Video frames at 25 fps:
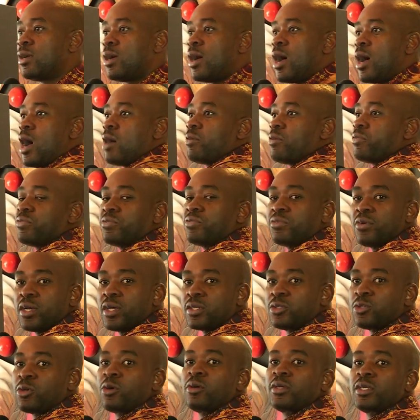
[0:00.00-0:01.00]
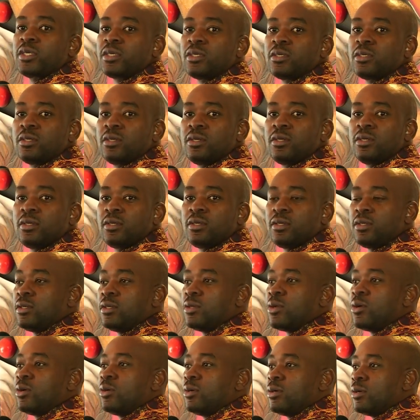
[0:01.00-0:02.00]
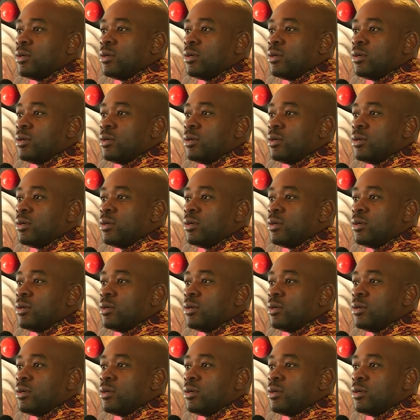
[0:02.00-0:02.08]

half donkey, you know.